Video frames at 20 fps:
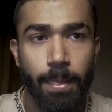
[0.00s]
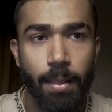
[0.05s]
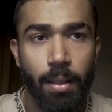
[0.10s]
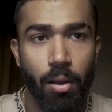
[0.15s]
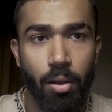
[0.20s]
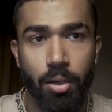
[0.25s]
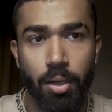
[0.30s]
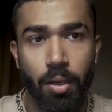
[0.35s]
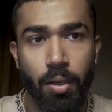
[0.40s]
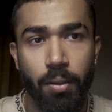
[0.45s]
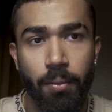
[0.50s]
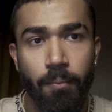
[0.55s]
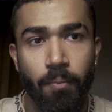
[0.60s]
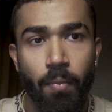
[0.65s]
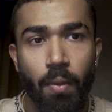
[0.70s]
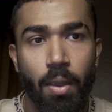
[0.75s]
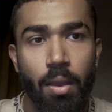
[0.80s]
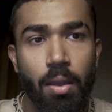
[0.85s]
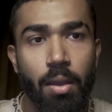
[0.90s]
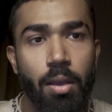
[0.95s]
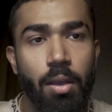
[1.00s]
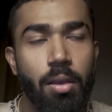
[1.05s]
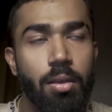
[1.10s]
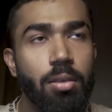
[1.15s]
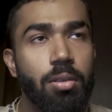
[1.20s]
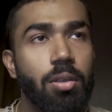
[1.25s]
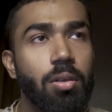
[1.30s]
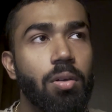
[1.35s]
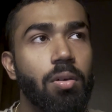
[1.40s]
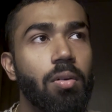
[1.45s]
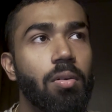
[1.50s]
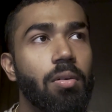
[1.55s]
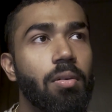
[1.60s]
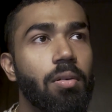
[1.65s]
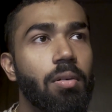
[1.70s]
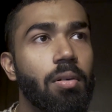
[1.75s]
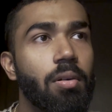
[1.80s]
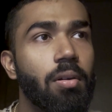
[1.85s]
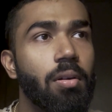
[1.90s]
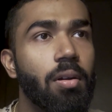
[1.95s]
All right. So
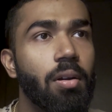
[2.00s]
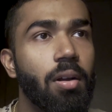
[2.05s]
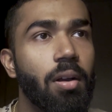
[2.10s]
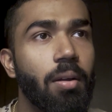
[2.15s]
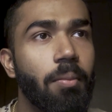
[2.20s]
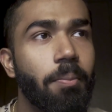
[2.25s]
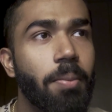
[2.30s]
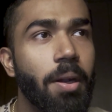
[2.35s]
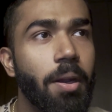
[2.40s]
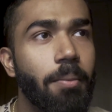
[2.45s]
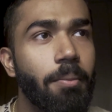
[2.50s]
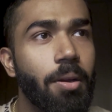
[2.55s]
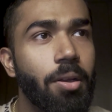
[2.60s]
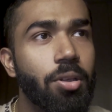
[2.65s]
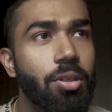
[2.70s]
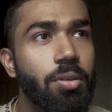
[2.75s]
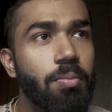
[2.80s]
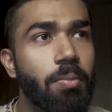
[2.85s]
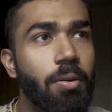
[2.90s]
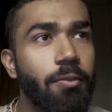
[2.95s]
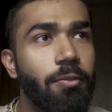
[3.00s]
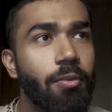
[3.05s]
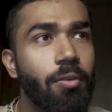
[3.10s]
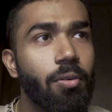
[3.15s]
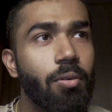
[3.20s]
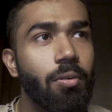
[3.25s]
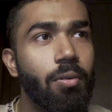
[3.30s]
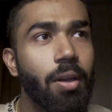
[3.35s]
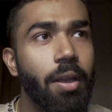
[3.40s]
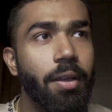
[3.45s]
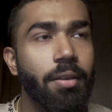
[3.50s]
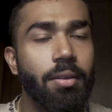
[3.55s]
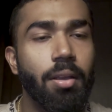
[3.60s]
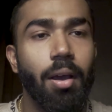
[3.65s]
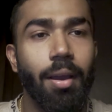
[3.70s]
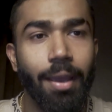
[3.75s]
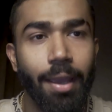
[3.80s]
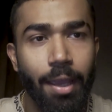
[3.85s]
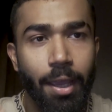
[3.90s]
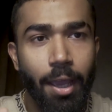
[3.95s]
pretty much before like
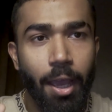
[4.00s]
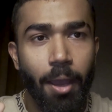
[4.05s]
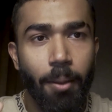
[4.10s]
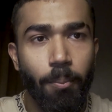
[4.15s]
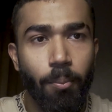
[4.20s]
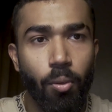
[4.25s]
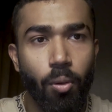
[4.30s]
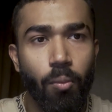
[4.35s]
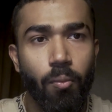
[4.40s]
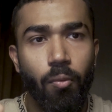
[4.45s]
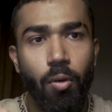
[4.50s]
the AI boom,